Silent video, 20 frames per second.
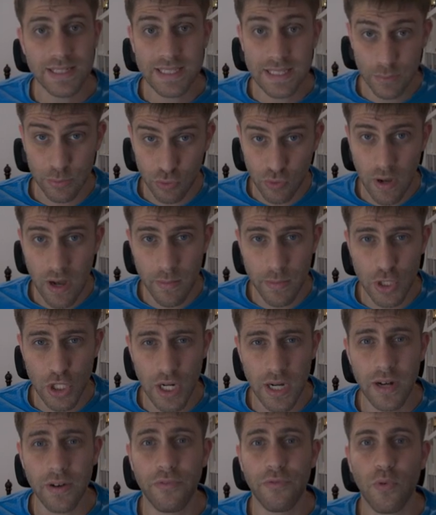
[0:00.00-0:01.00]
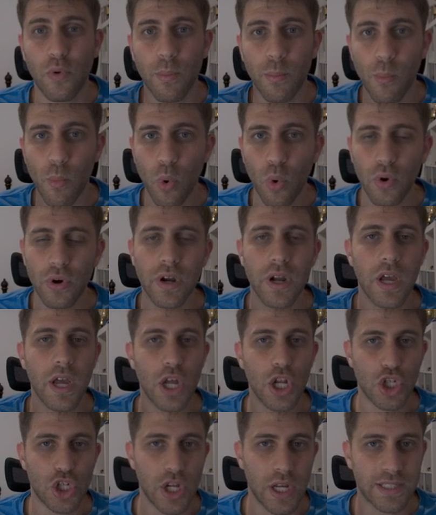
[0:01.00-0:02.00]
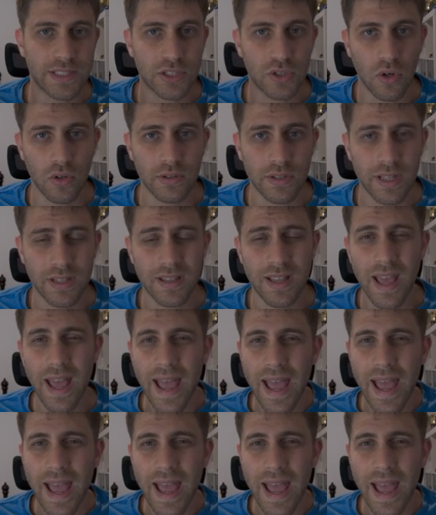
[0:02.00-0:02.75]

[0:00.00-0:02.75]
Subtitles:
Subscribe my channel for more chess content.